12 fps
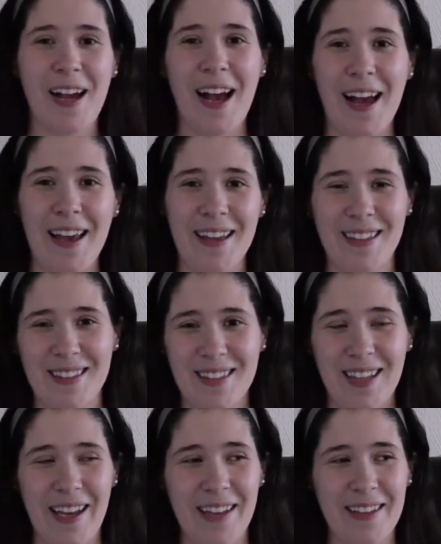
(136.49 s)
eyes,
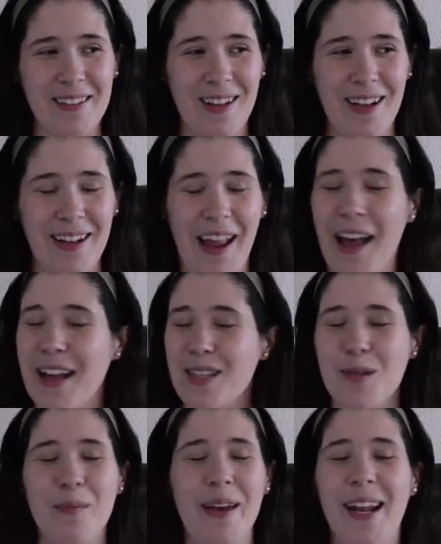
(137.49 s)
like an
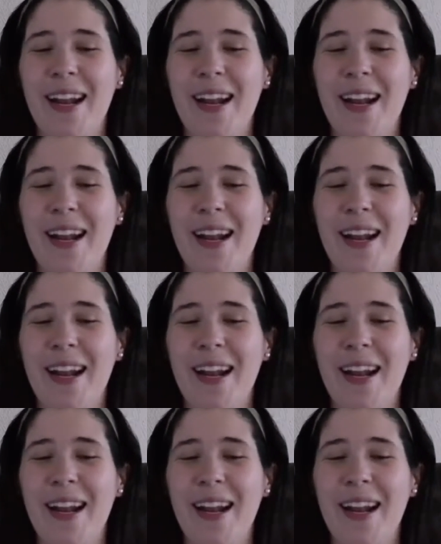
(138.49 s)
X-Men.